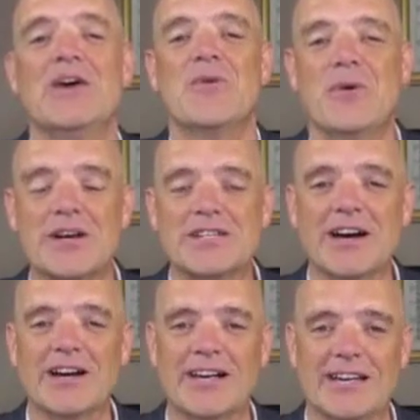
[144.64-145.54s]
we're
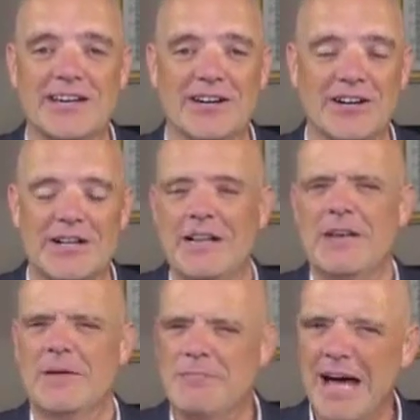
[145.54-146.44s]
talking here
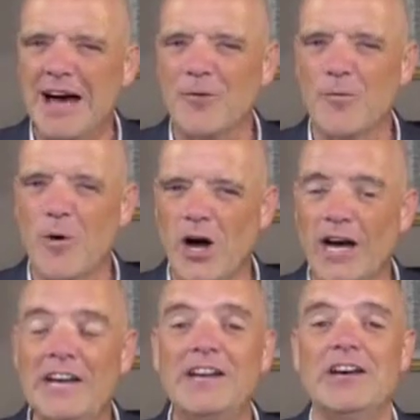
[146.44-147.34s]
about
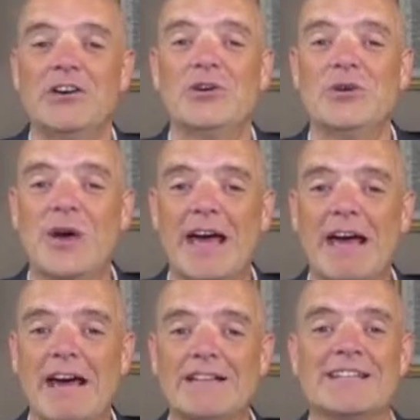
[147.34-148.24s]
one who
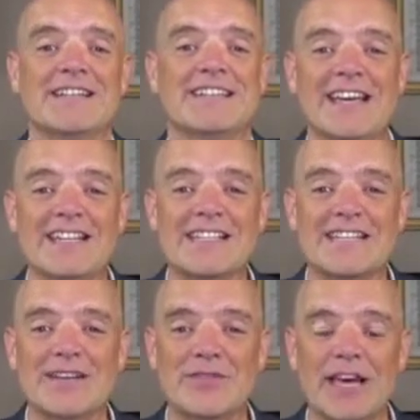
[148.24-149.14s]
has
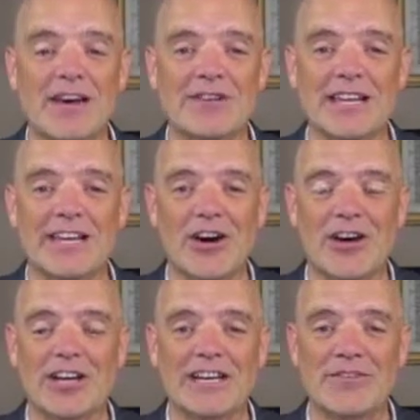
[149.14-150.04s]
tasted of the heavenly
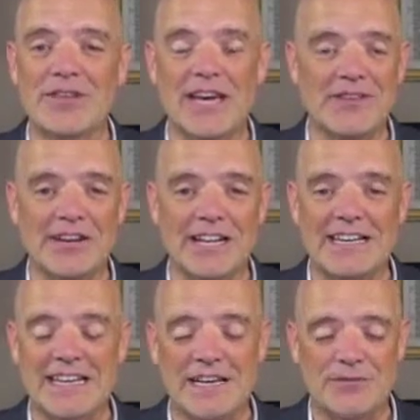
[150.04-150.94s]
calling, of the heavenly
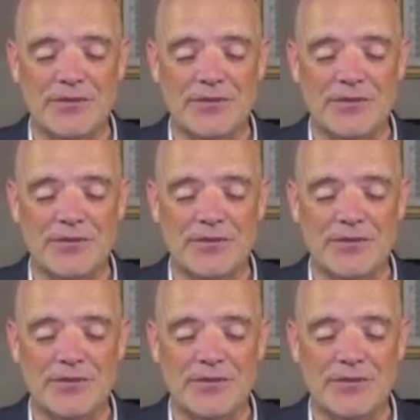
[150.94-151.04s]
gift.